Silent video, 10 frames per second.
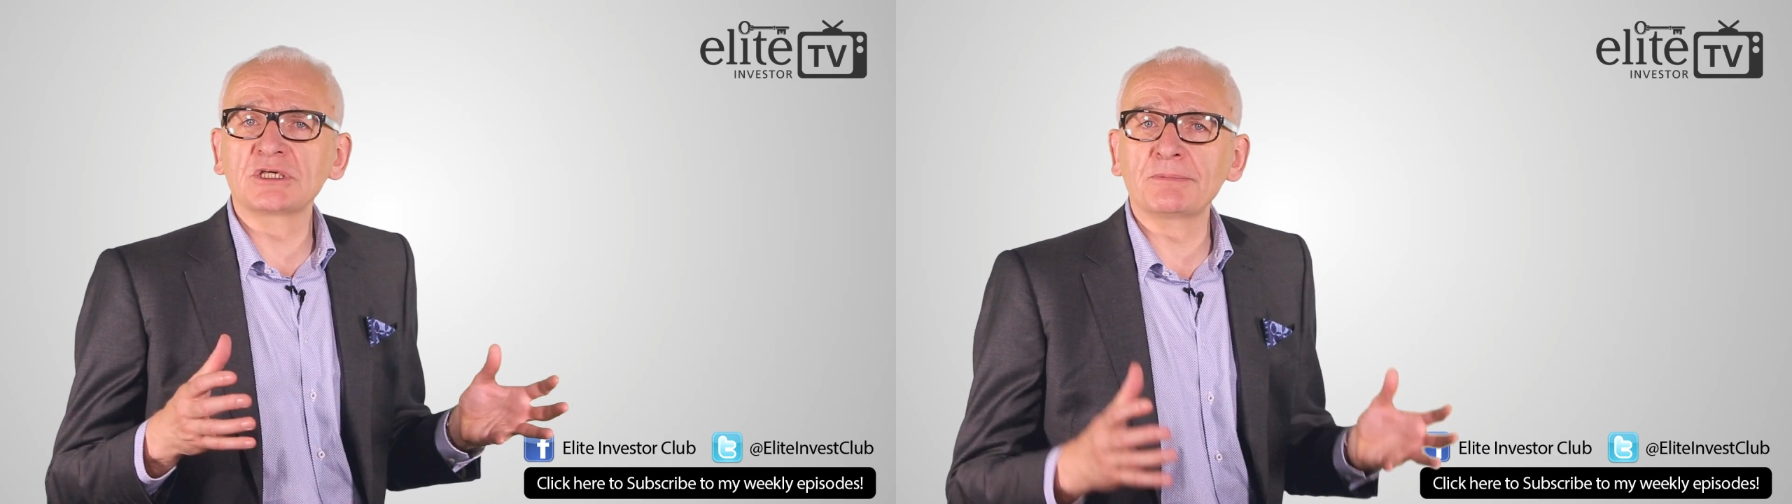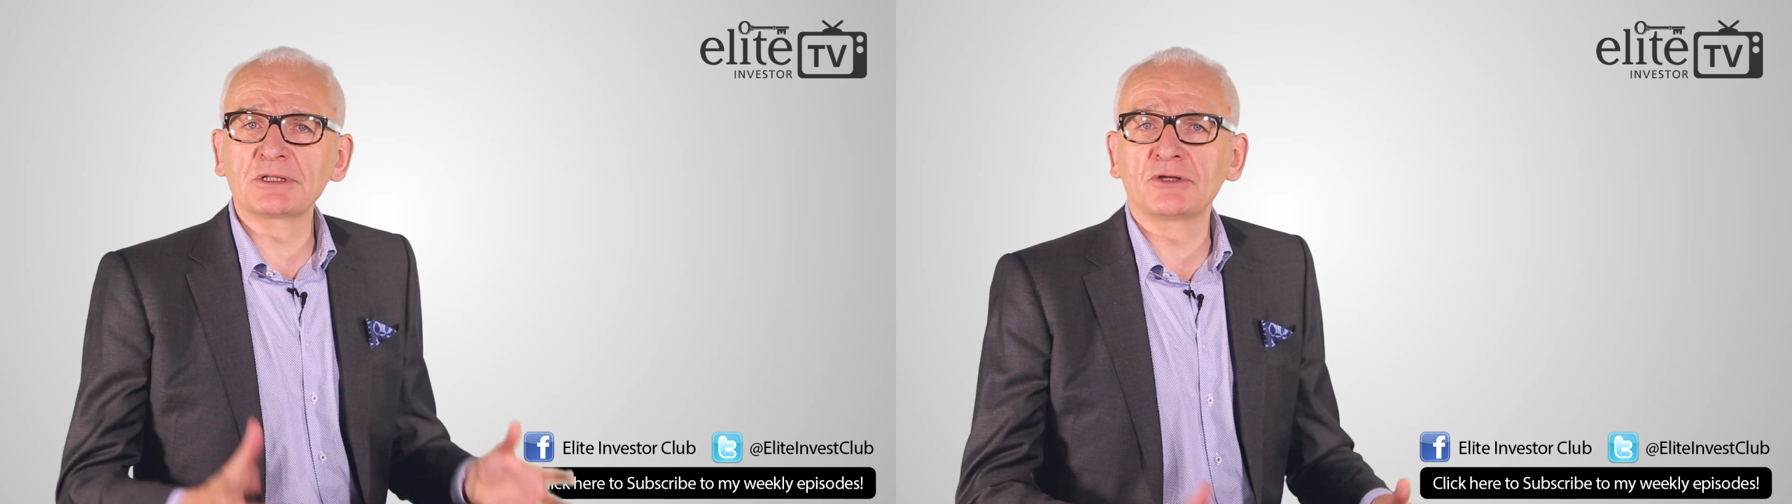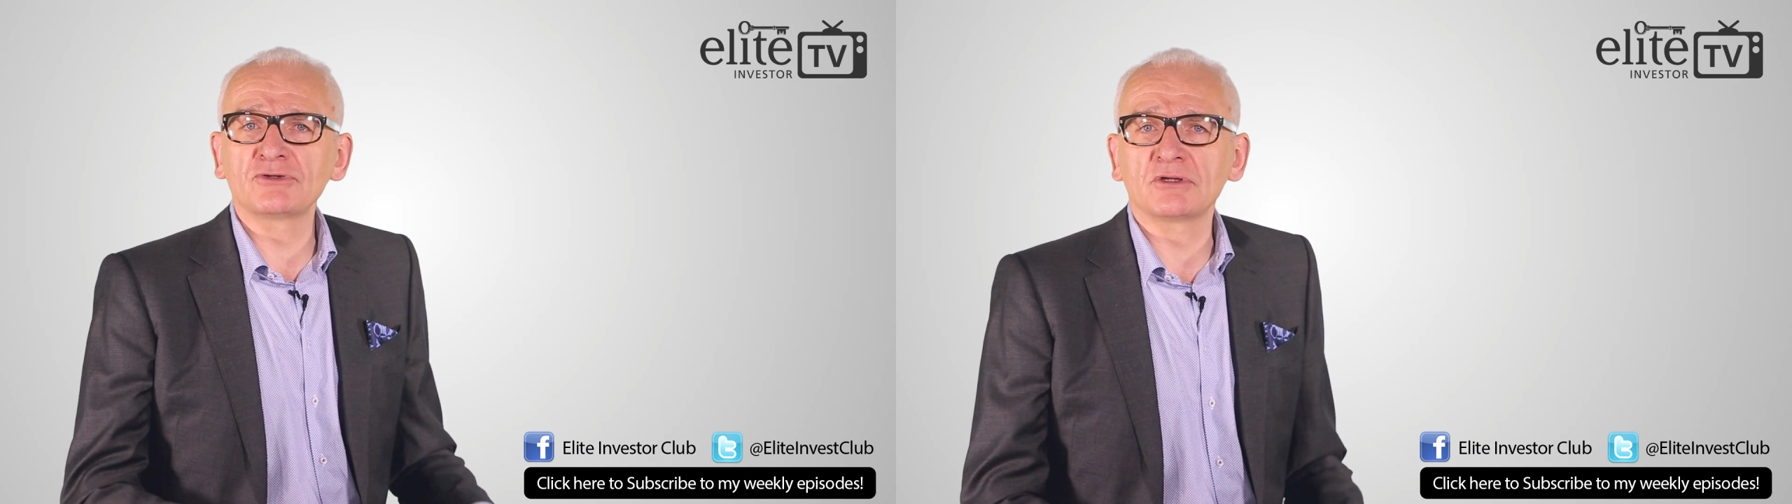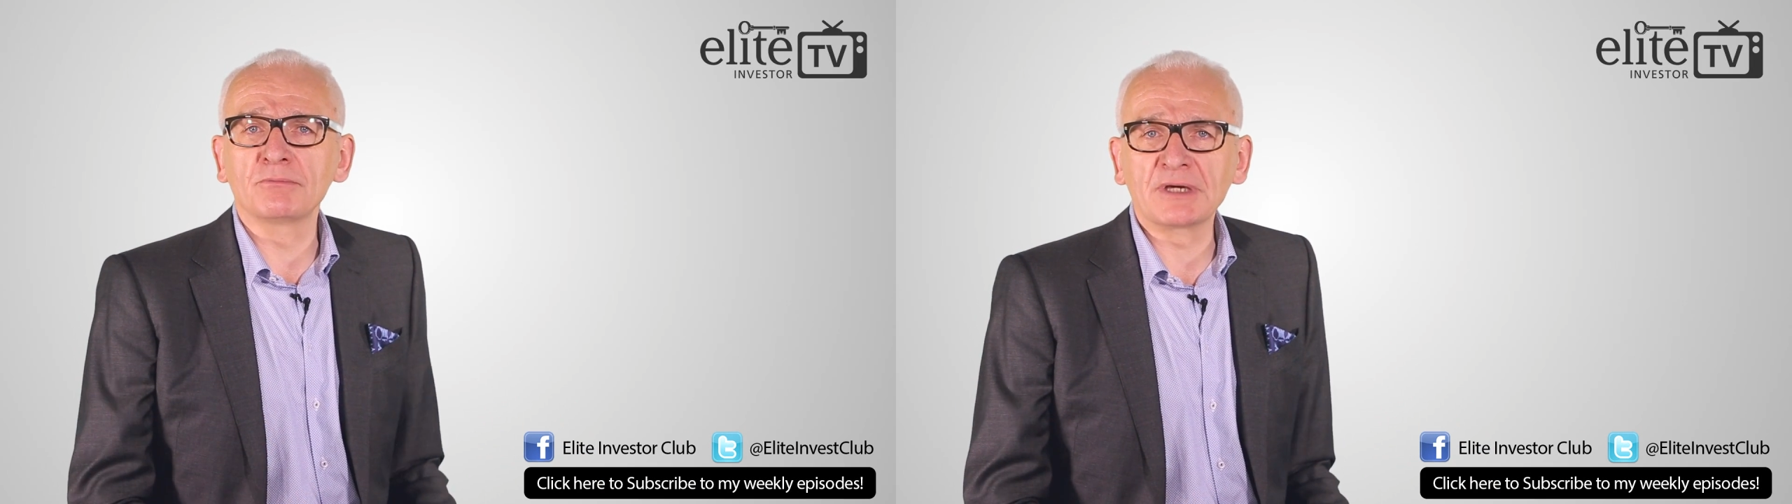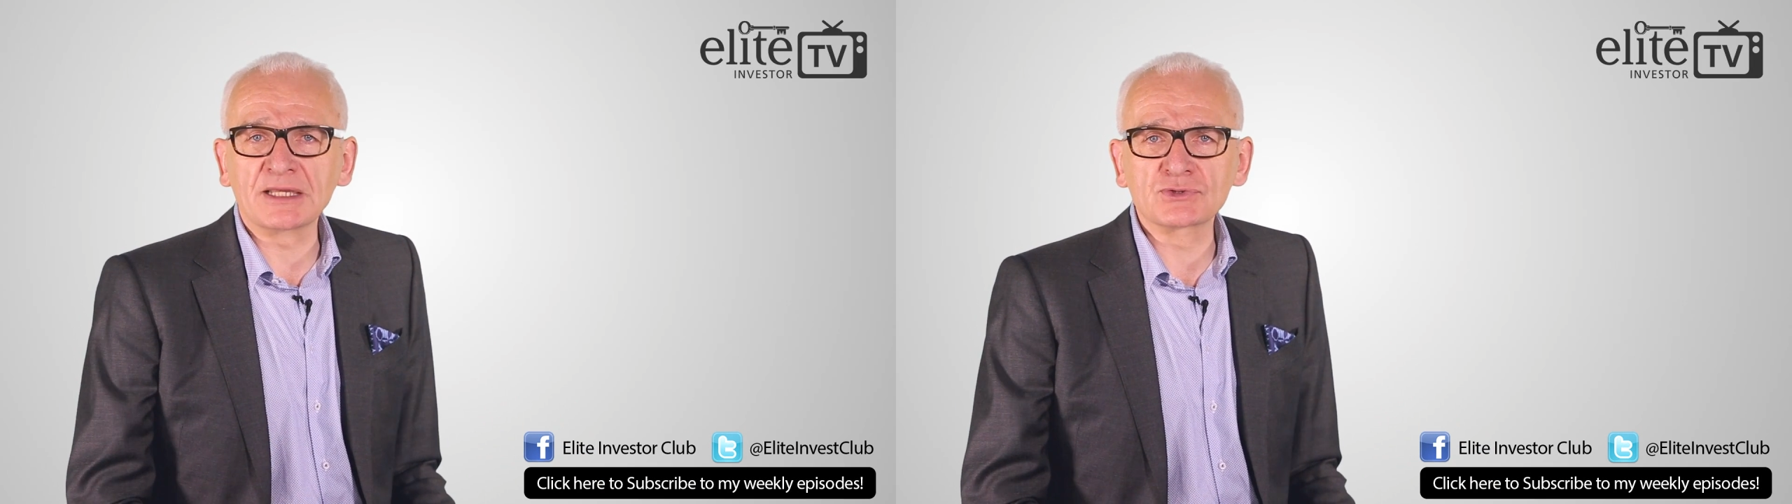keep it under the
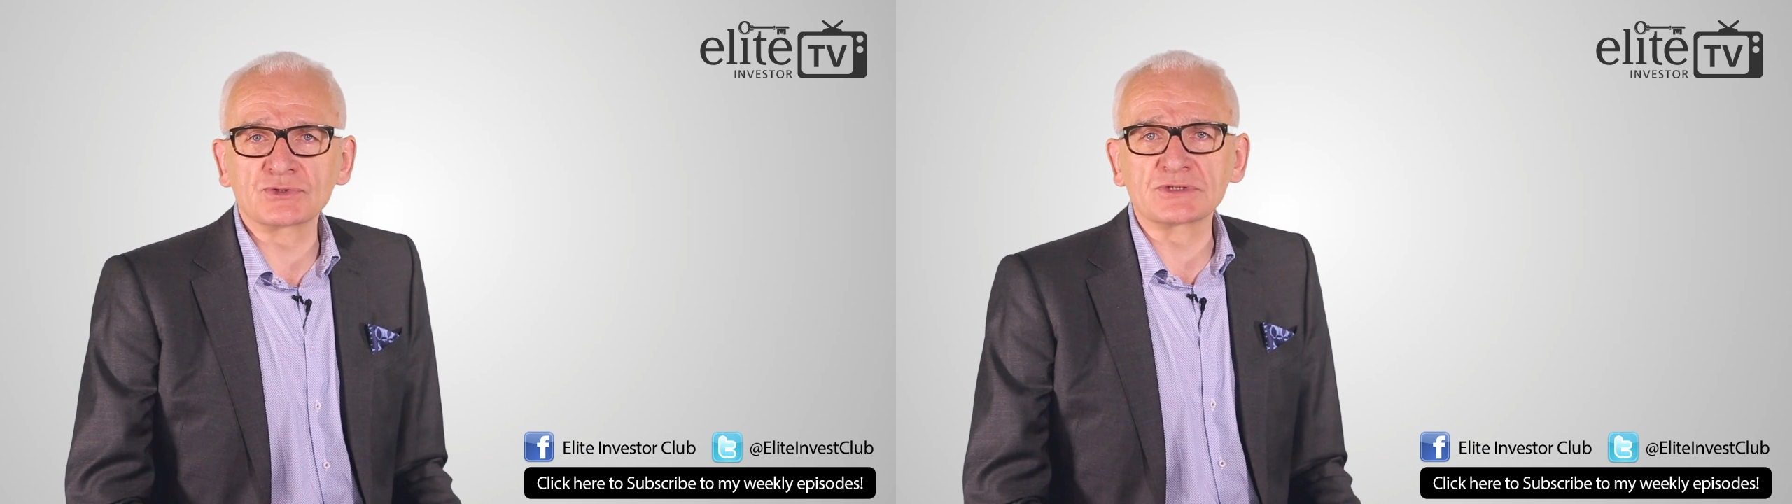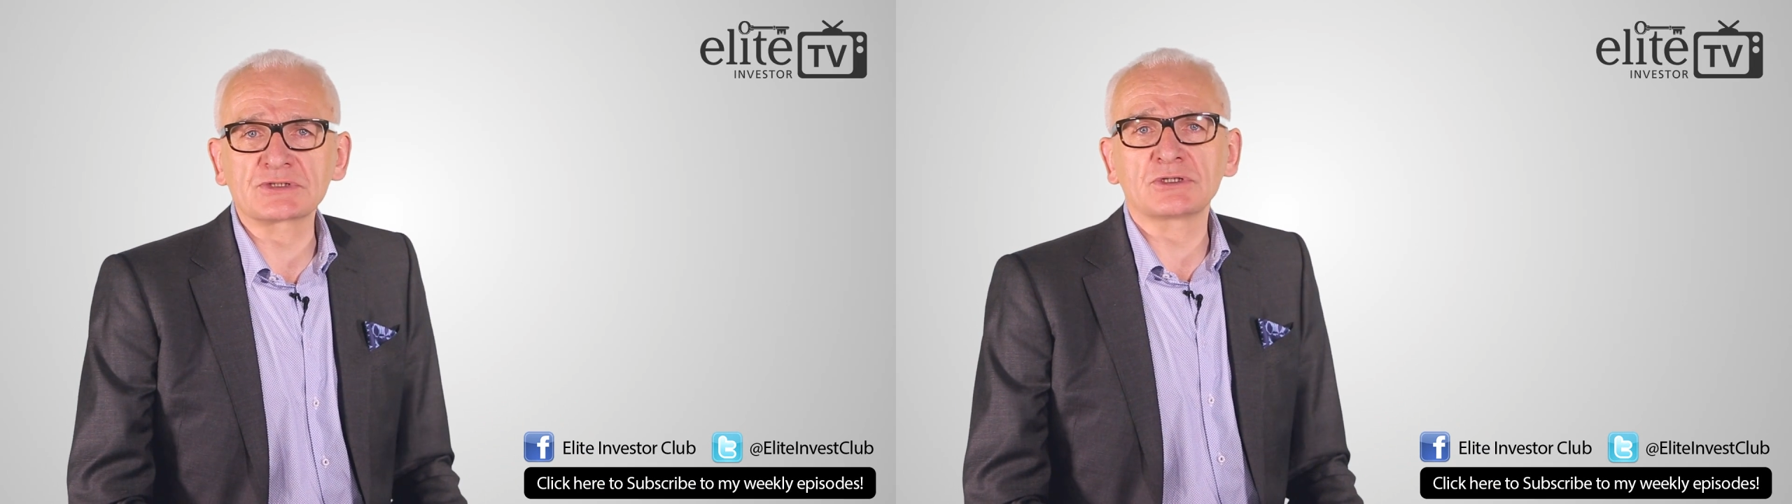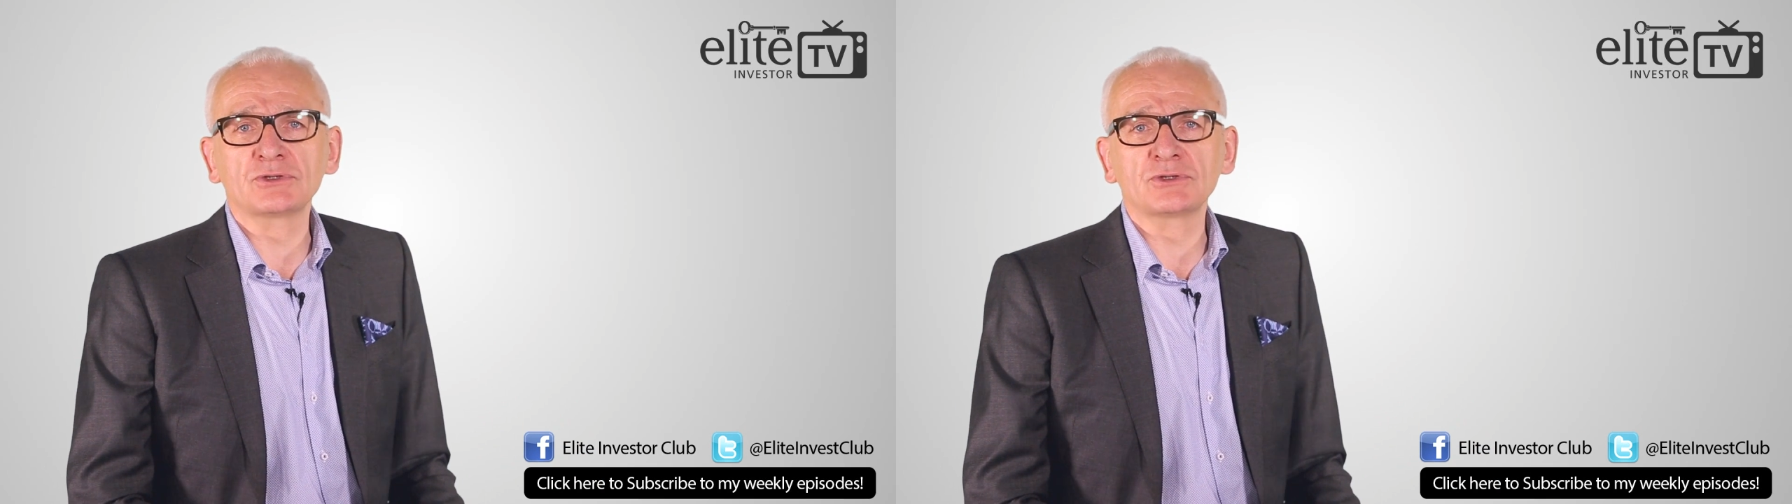mattress,